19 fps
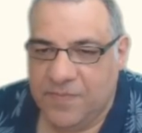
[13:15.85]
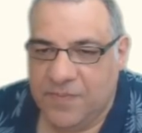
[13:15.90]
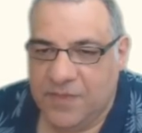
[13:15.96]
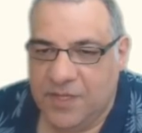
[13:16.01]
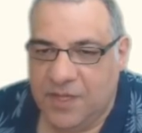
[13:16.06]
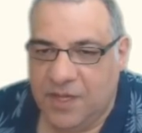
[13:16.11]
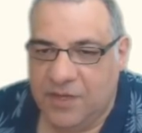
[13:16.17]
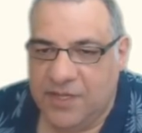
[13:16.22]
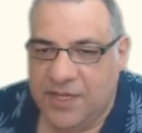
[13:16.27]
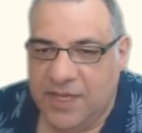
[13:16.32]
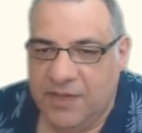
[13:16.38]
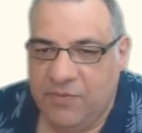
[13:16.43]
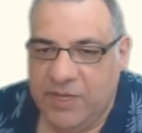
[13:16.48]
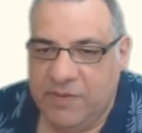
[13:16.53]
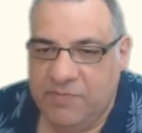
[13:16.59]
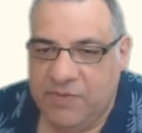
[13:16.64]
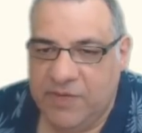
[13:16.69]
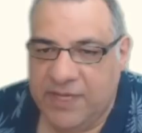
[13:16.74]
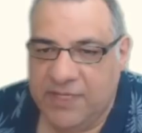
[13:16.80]
Okay, we
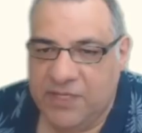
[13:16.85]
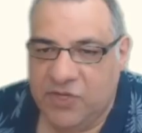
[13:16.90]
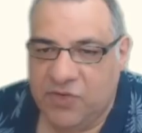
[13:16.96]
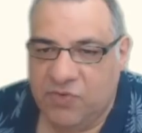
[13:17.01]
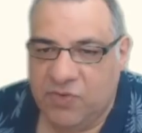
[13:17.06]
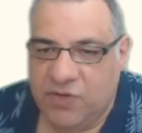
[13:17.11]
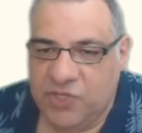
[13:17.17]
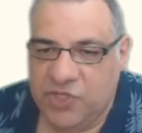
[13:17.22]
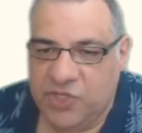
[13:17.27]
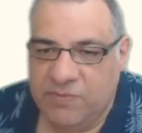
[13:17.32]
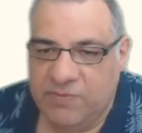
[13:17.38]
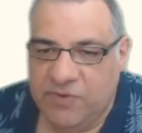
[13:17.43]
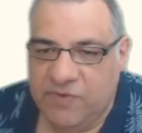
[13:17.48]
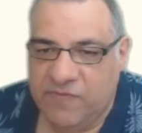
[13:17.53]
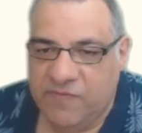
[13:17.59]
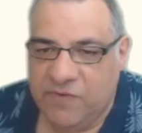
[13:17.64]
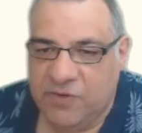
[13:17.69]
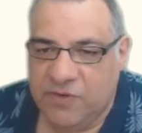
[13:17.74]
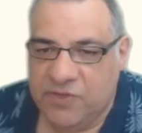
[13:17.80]
can play the crushing move
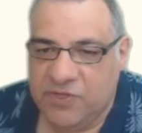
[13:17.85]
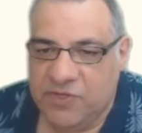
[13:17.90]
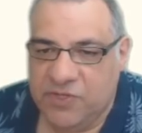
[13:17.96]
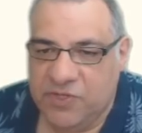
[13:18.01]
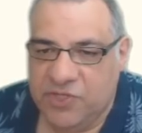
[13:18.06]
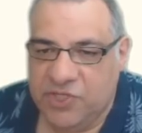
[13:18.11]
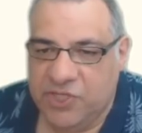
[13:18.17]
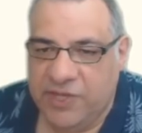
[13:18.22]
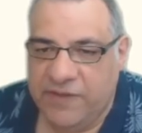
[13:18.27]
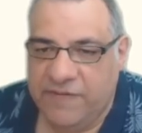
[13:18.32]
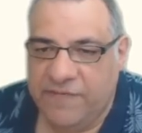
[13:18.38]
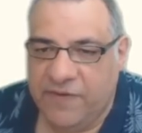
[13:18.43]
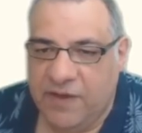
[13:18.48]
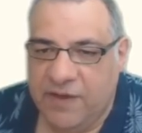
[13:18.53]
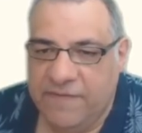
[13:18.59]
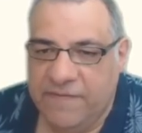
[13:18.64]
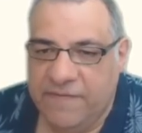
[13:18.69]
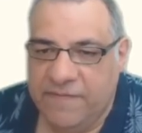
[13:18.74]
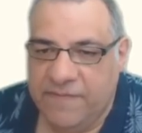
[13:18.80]
rook
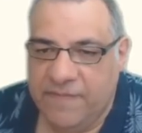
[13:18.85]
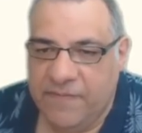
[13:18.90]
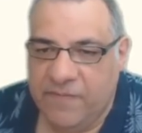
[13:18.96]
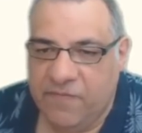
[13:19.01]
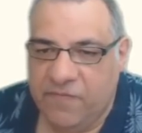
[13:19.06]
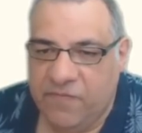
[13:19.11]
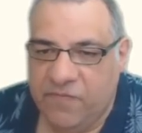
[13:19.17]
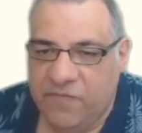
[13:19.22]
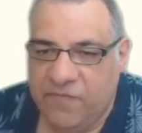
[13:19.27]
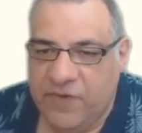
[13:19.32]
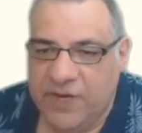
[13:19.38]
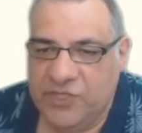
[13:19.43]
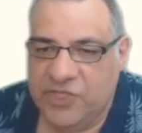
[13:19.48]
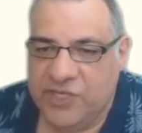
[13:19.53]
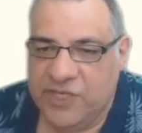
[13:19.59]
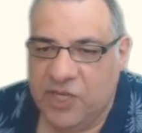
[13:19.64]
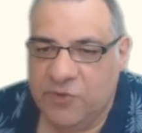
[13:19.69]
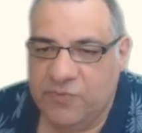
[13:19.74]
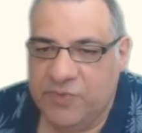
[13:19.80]
g5,
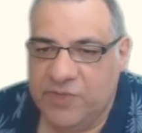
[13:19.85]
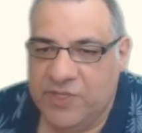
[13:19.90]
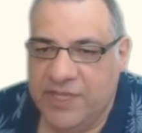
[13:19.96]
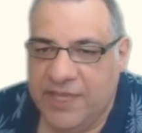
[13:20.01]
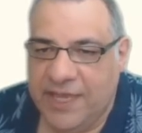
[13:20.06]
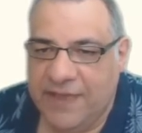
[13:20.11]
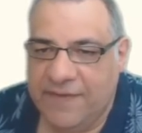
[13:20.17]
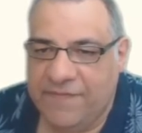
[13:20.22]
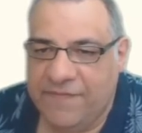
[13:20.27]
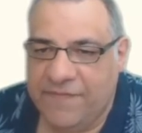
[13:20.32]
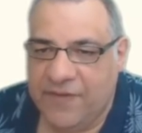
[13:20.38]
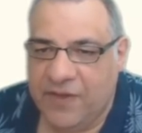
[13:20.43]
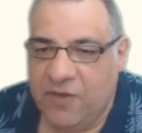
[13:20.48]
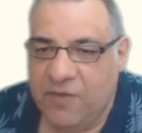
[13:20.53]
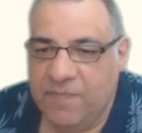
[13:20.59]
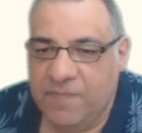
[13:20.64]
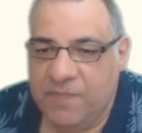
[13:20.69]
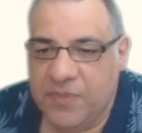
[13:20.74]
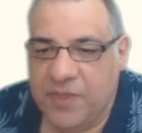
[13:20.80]
wrenching open the f
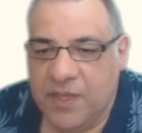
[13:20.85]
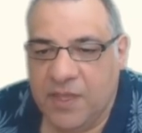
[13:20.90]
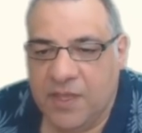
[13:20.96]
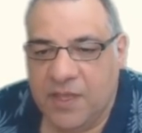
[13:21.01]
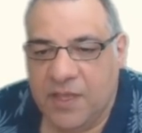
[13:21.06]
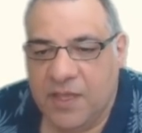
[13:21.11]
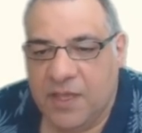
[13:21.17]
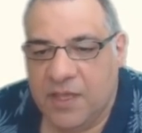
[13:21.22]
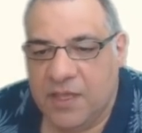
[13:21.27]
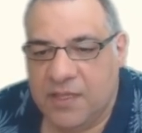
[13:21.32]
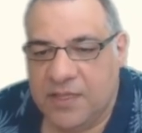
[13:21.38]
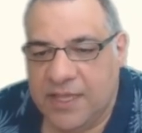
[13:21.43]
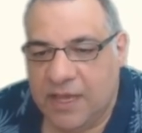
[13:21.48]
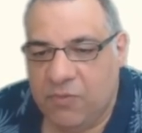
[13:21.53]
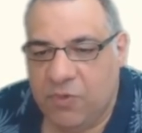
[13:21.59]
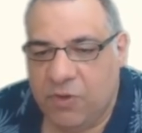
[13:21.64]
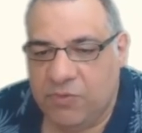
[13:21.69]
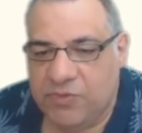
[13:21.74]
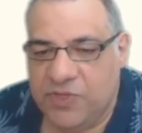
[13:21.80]
file. Now
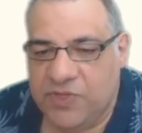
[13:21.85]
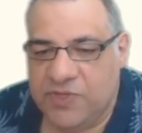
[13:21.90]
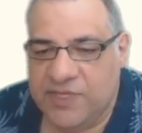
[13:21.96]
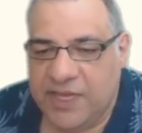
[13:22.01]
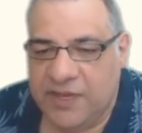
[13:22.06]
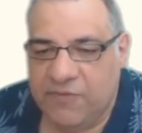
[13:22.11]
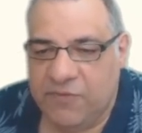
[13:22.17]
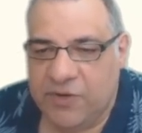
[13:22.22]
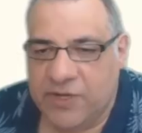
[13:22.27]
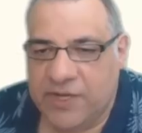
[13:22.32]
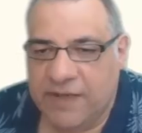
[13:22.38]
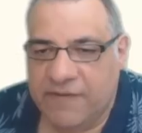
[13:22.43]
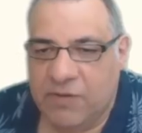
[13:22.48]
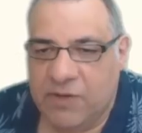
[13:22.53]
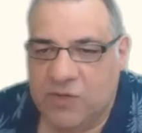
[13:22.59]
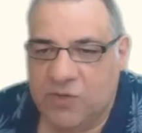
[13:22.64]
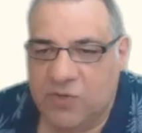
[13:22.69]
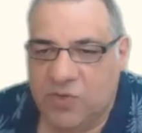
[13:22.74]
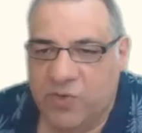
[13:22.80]
what would you say, rook
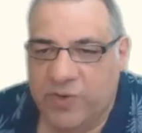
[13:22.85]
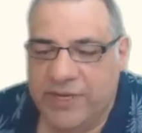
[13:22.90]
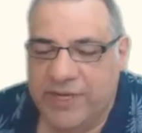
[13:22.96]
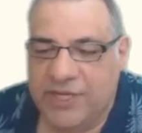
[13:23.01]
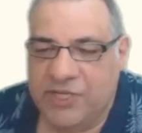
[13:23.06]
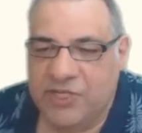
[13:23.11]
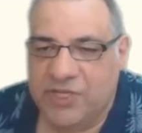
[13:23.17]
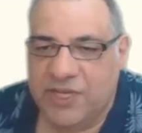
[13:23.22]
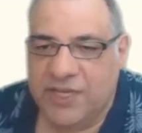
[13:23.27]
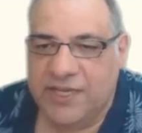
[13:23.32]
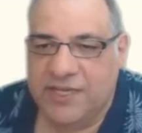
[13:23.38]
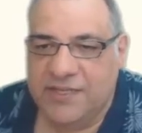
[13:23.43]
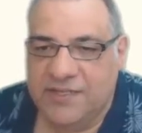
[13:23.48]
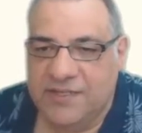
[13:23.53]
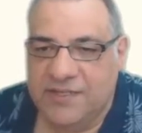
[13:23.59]
f1 or queen h8?